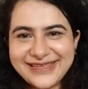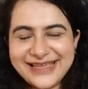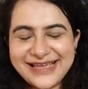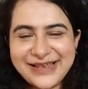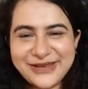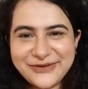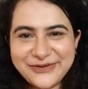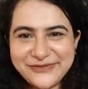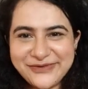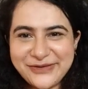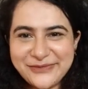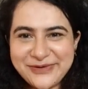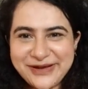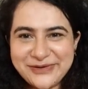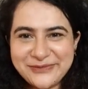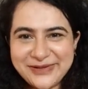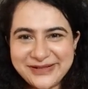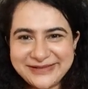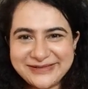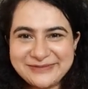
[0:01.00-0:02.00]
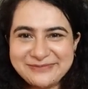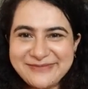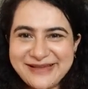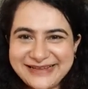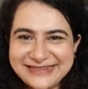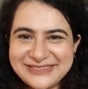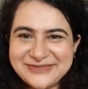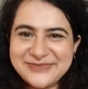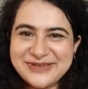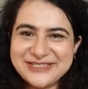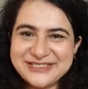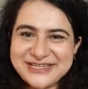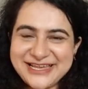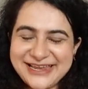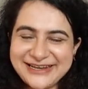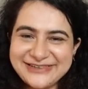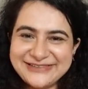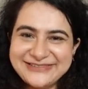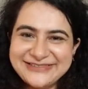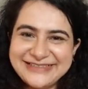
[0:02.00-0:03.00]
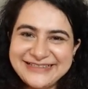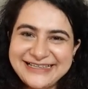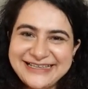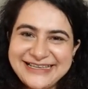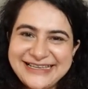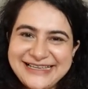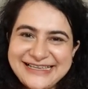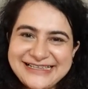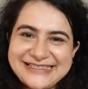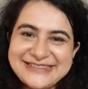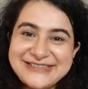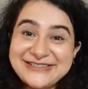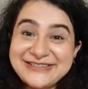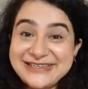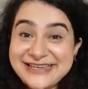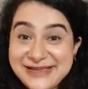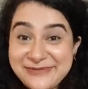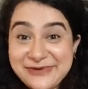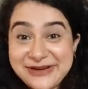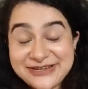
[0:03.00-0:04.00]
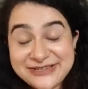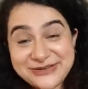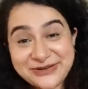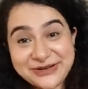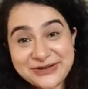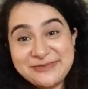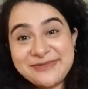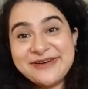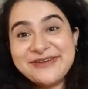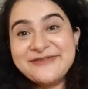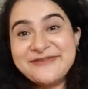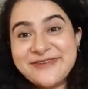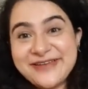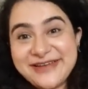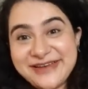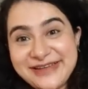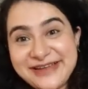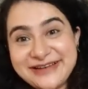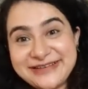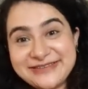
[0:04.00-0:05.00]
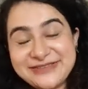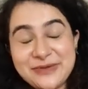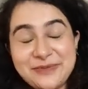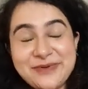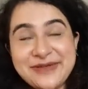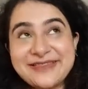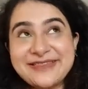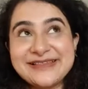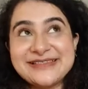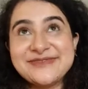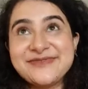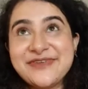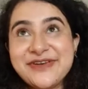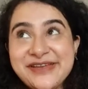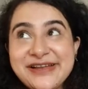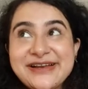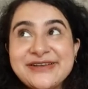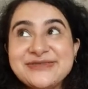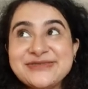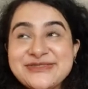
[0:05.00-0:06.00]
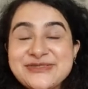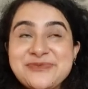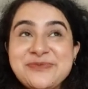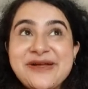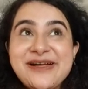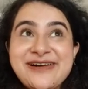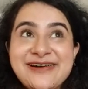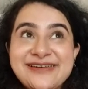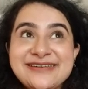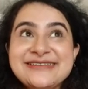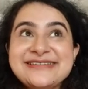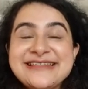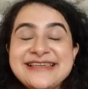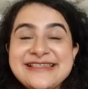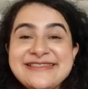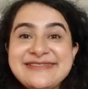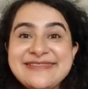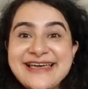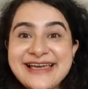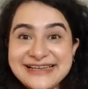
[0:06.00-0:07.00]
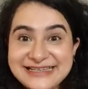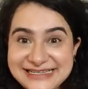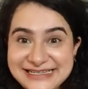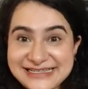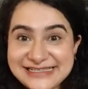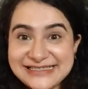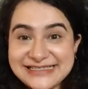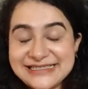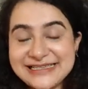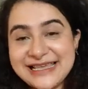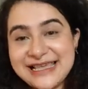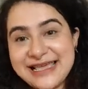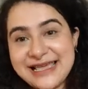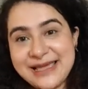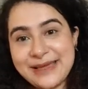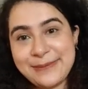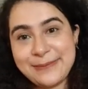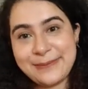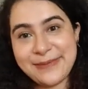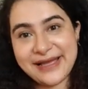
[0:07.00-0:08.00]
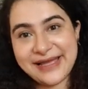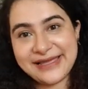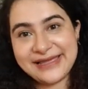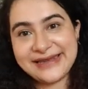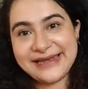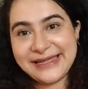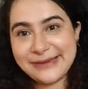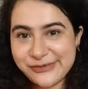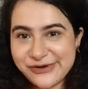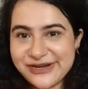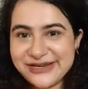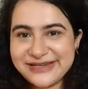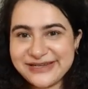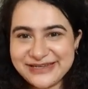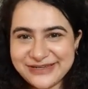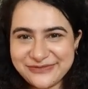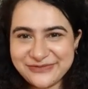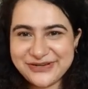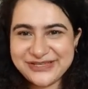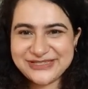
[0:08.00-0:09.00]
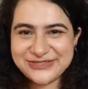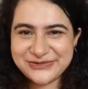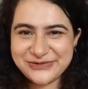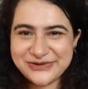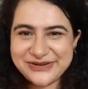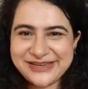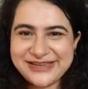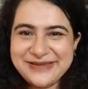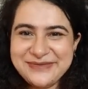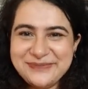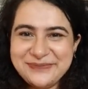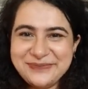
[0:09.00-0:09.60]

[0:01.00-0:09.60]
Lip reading: Hello everyone, welcome back to my channel. So today I'm going to talk about a very topic that's very close to my heart, and that is my labor and delivery story.